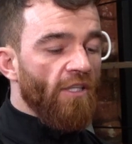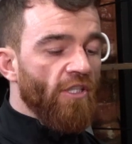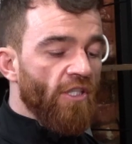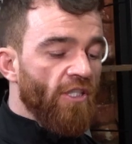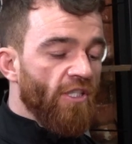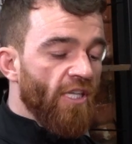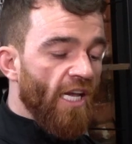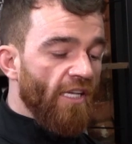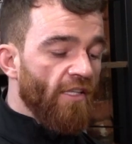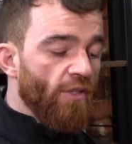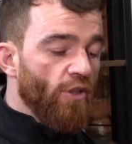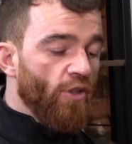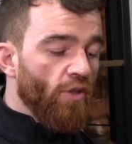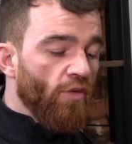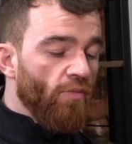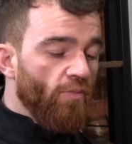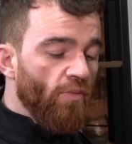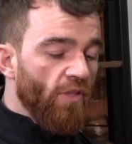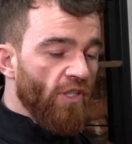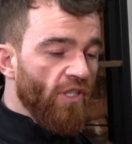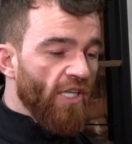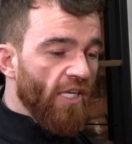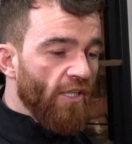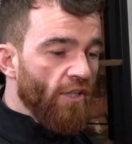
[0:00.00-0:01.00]
I said to him,
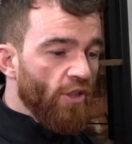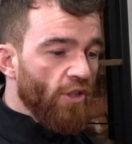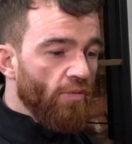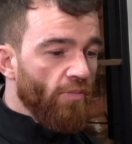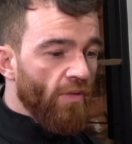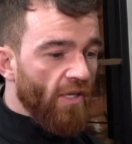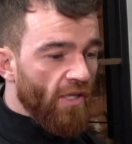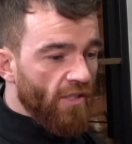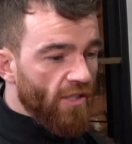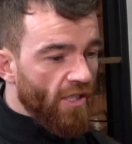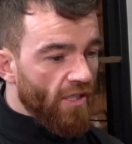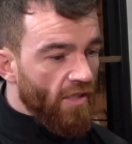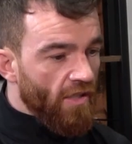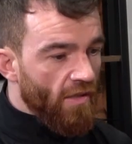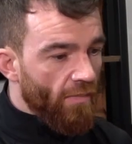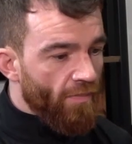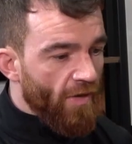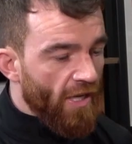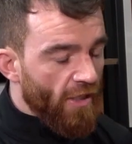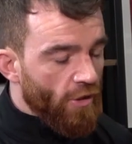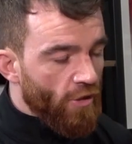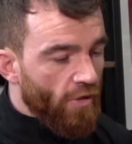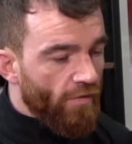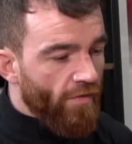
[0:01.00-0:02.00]
he said to me, I said at the
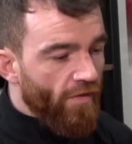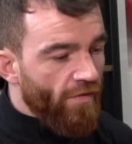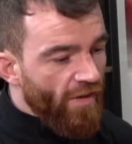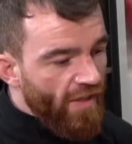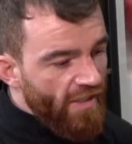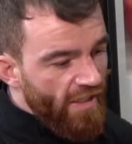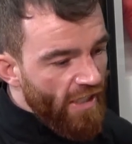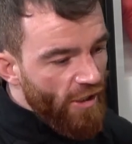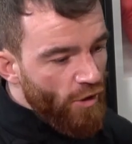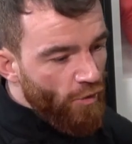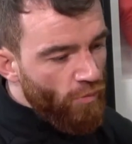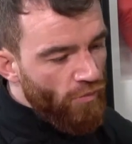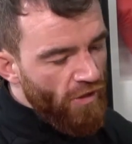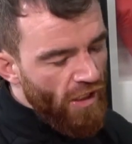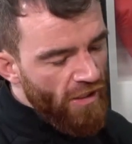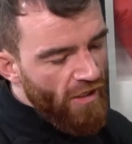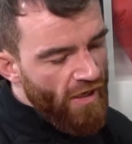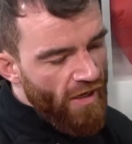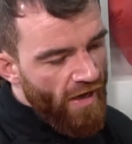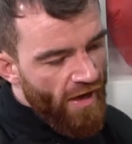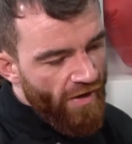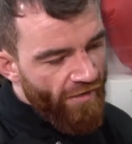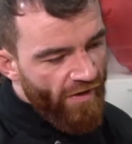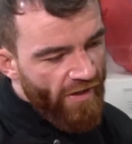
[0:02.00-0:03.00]
press conference, I
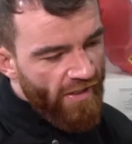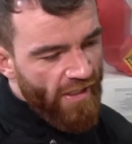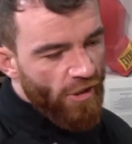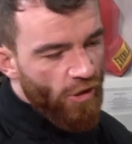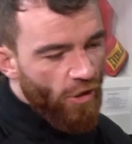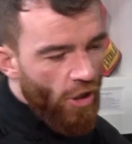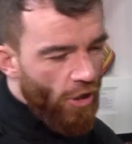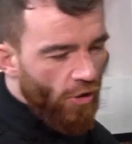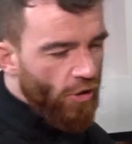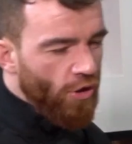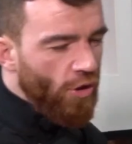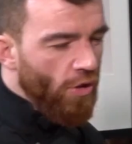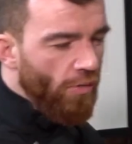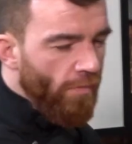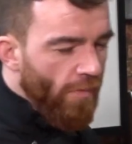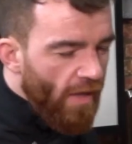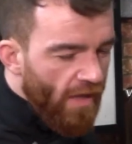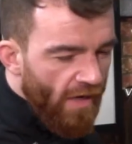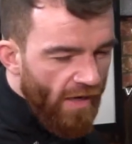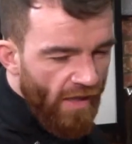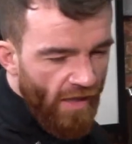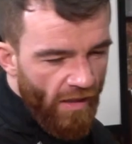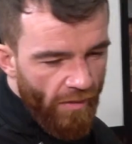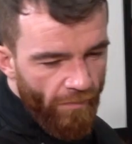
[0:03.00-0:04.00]
think this got to him a
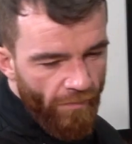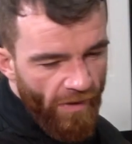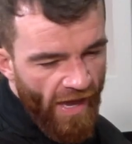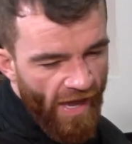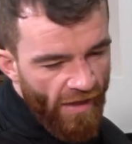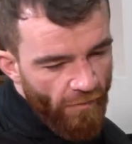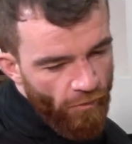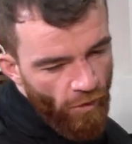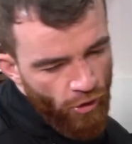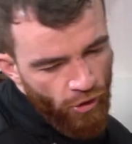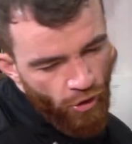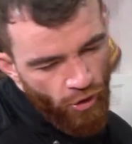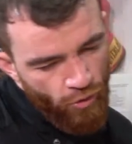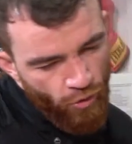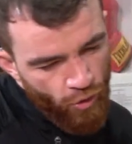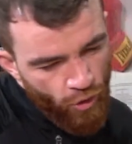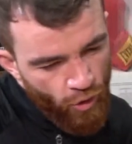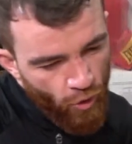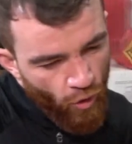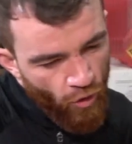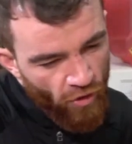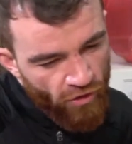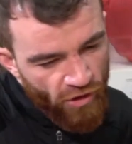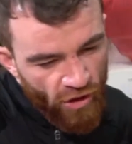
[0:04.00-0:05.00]
little bit. I'm not too
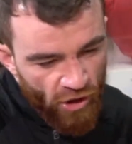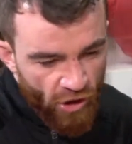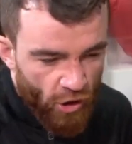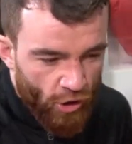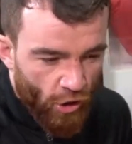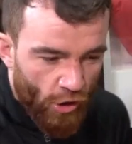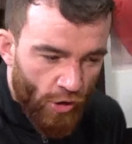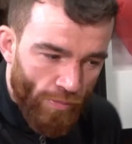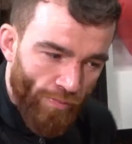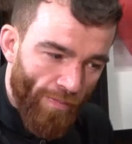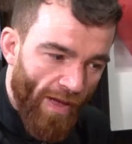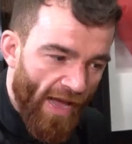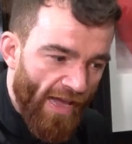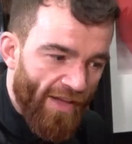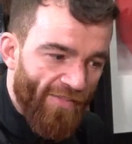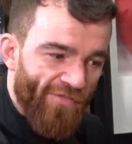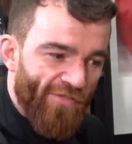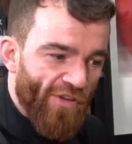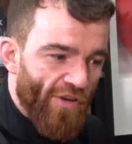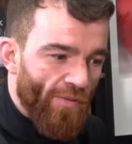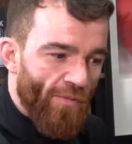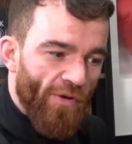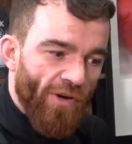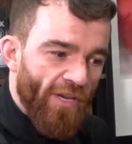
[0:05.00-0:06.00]
sure. This is just my
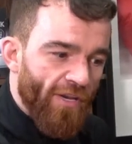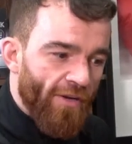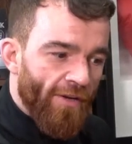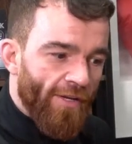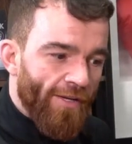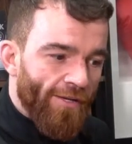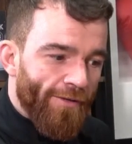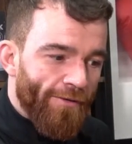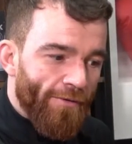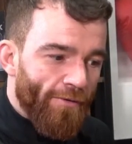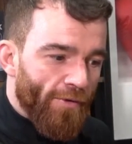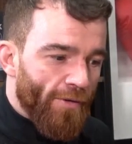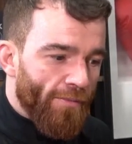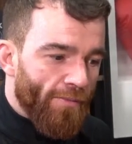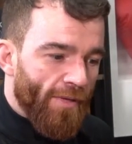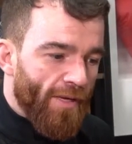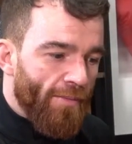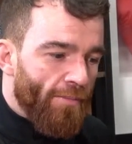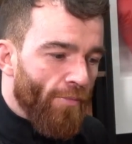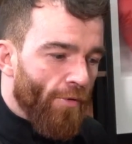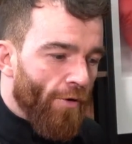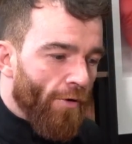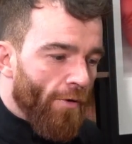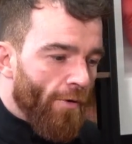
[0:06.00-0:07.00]
view on it. You know what I
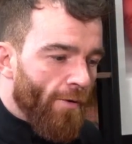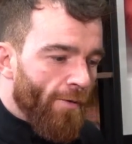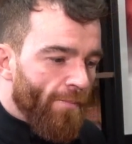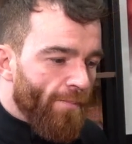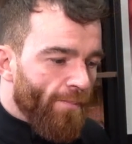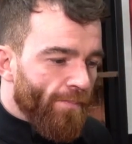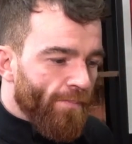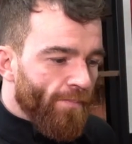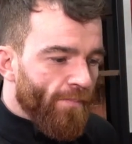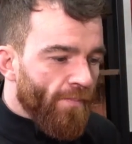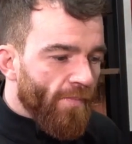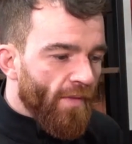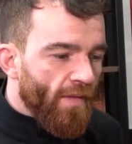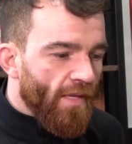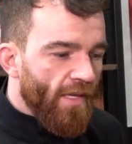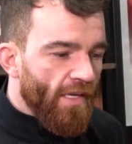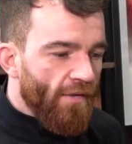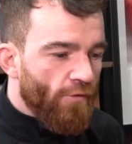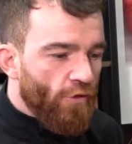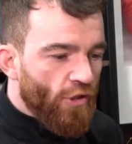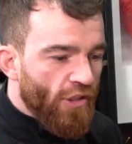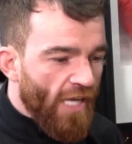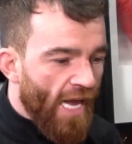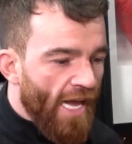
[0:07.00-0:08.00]
mean? But
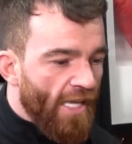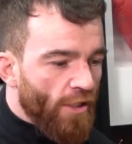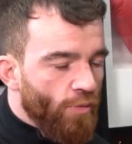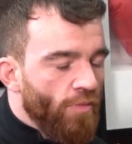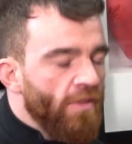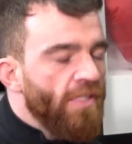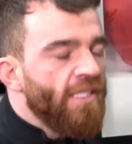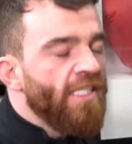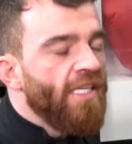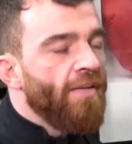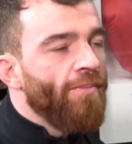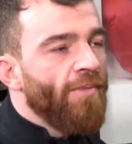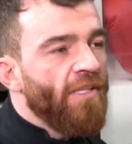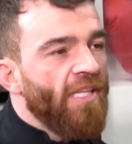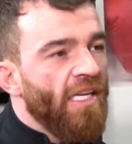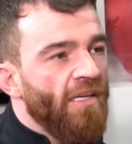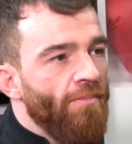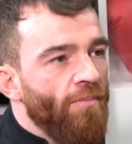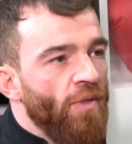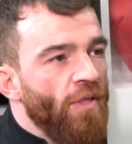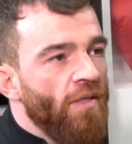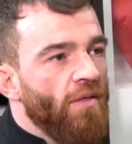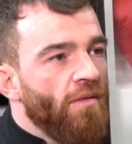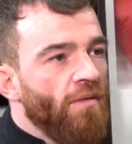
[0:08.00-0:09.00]
he was starting to
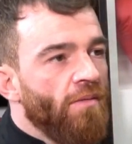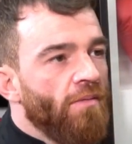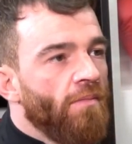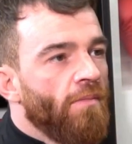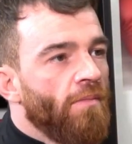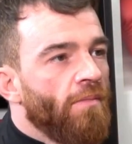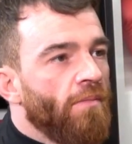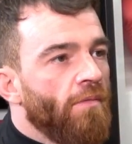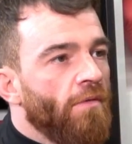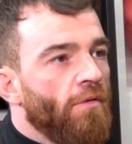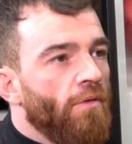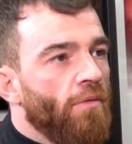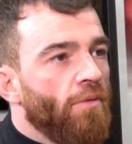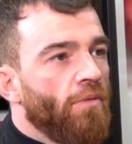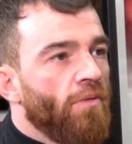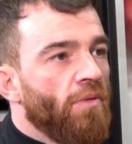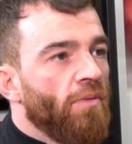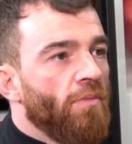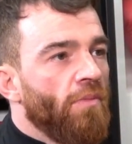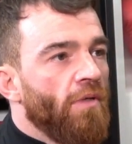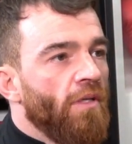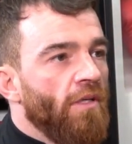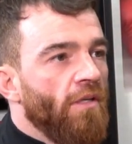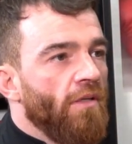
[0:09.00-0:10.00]
intimidate me. Do you know
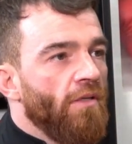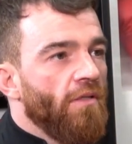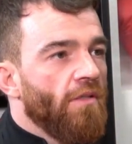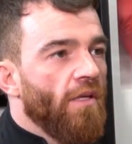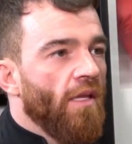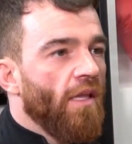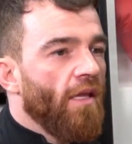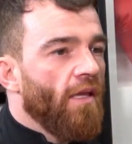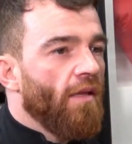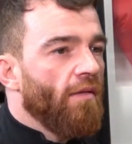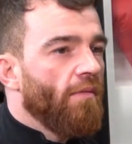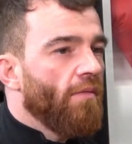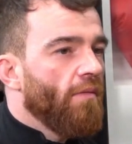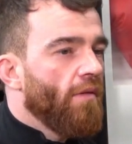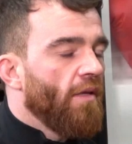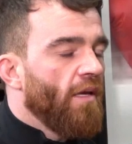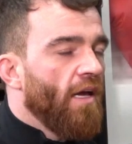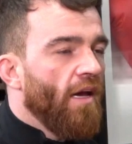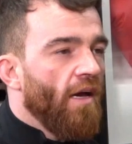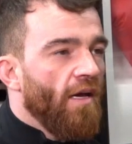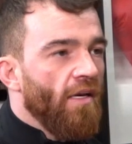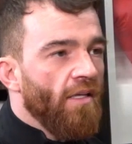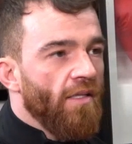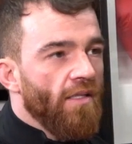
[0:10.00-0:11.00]
what I mean? And I was like, you
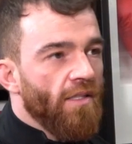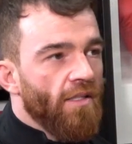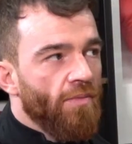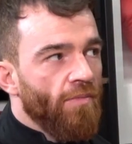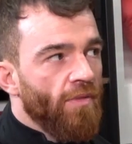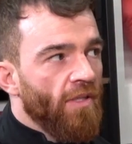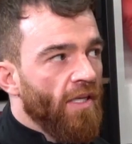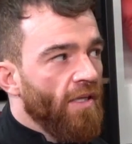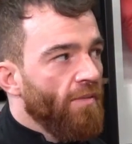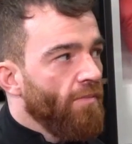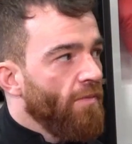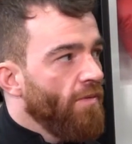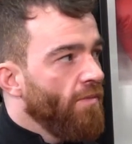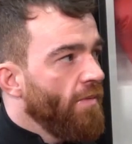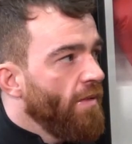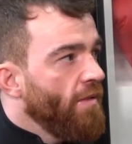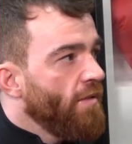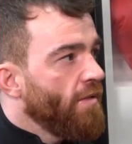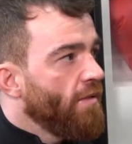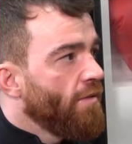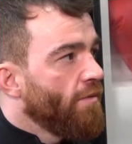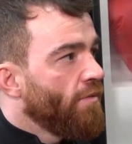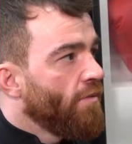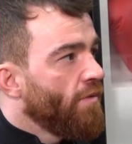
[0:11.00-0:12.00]
can't intimidate me,
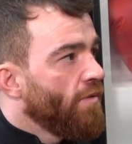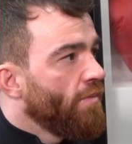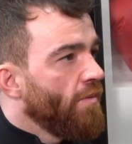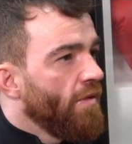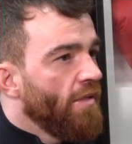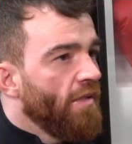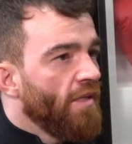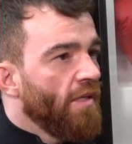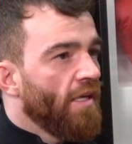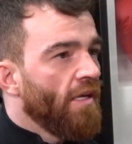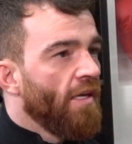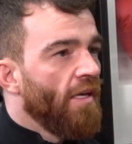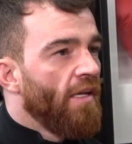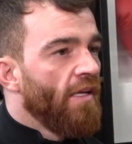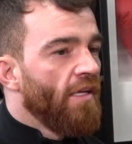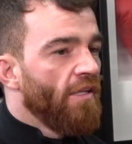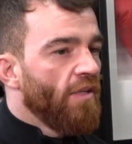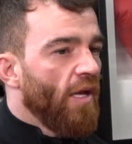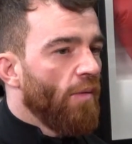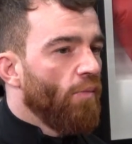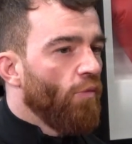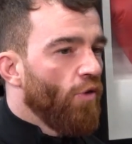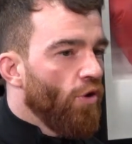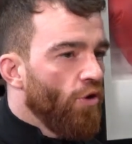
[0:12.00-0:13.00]
mate. You know what I mean? Like,
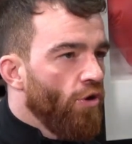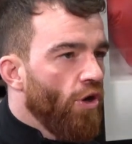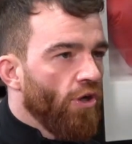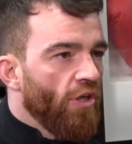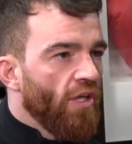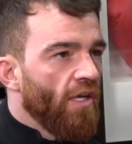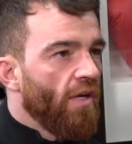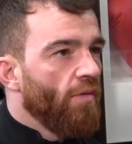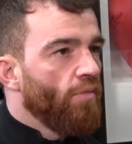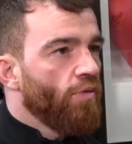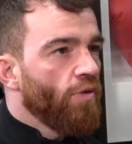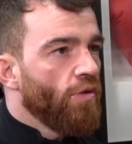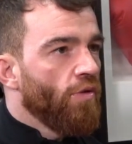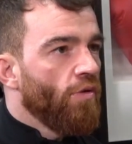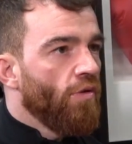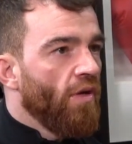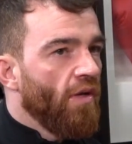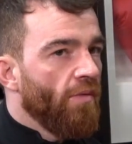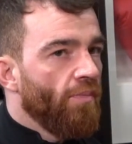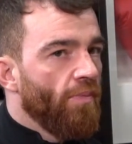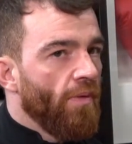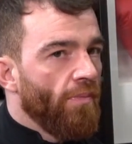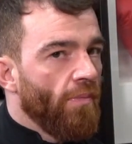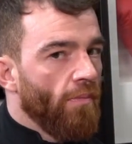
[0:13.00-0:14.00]
I'm going to knock you out, and all
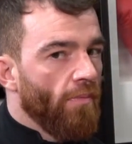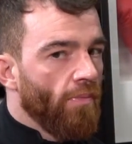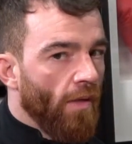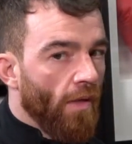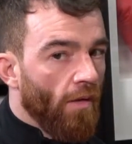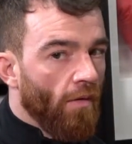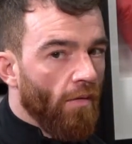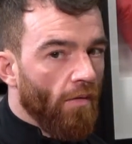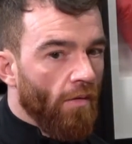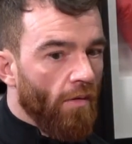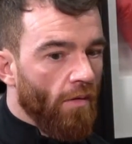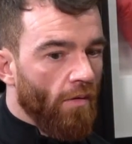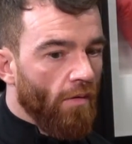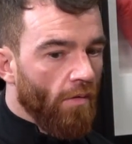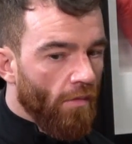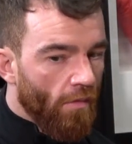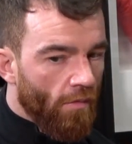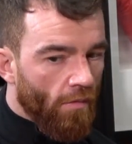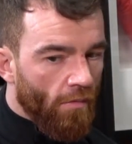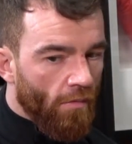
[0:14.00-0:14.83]
that. People will be like, oh.